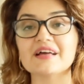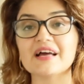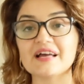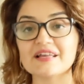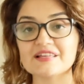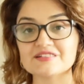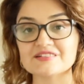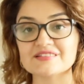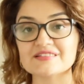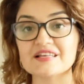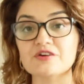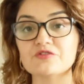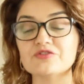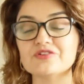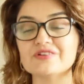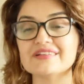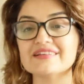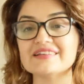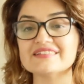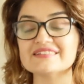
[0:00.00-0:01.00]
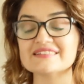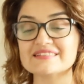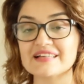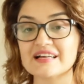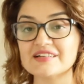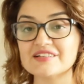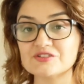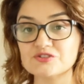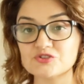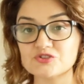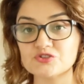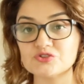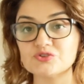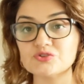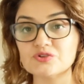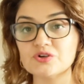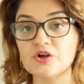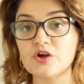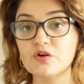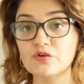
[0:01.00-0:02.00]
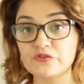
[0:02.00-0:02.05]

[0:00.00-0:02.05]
a higher self, and I started to